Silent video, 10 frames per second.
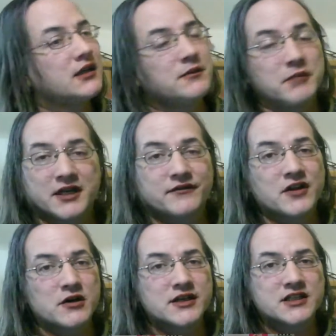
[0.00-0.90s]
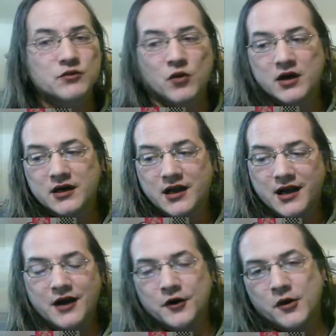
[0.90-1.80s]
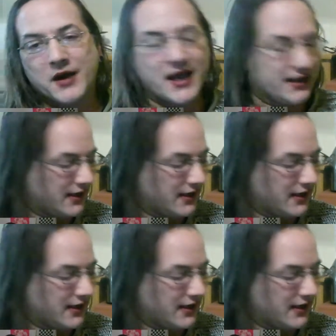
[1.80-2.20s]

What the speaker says: But if there isn't one, I'll go ahead,